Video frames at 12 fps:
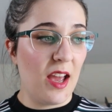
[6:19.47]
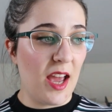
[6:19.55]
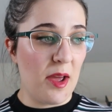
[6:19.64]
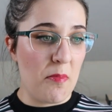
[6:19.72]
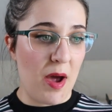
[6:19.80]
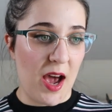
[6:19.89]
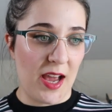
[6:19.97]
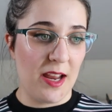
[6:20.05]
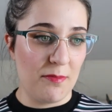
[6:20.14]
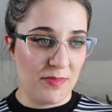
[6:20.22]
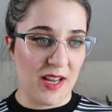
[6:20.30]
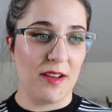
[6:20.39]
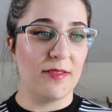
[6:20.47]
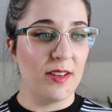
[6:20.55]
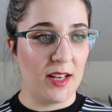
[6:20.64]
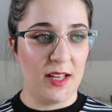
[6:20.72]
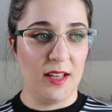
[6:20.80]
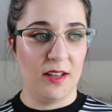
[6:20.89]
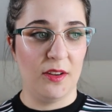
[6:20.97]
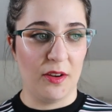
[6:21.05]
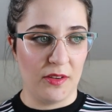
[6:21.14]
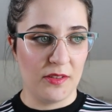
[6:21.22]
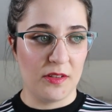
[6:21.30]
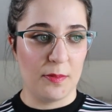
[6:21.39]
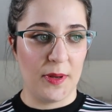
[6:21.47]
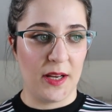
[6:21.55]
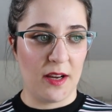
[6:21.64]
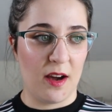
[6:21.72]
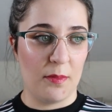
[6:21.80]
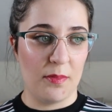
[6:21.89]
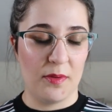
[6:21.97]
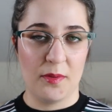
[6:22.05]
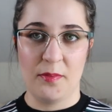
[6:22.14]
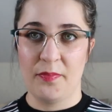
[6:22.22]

I am definitely going to pick up,